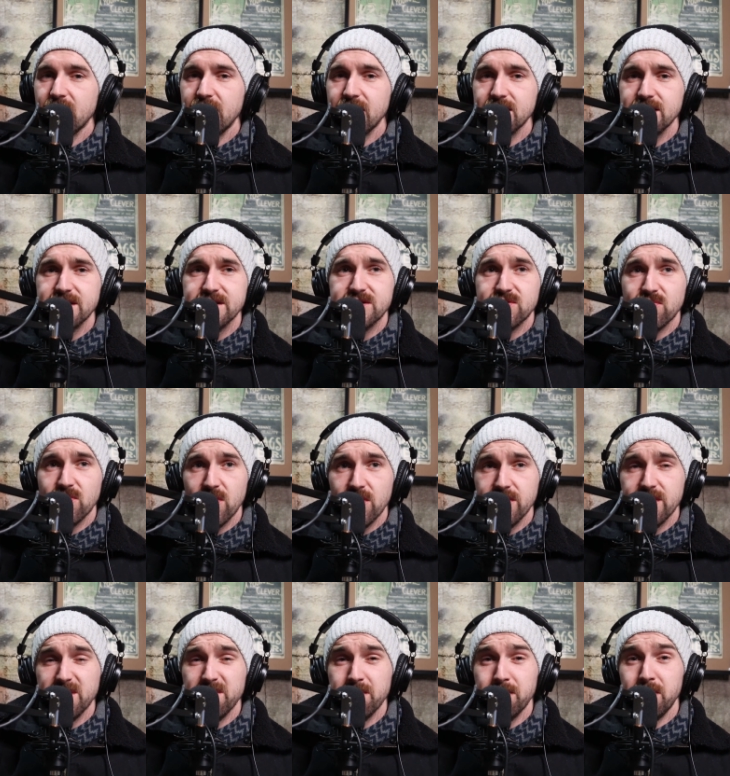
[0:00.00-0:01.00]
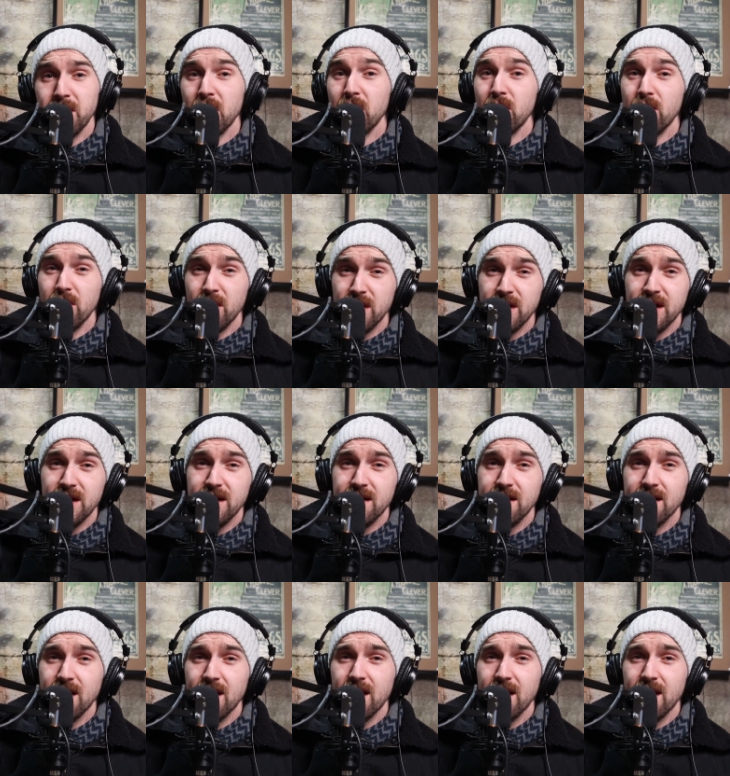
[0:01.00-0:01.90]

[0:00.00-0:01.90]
Hellyers Road in Burnie,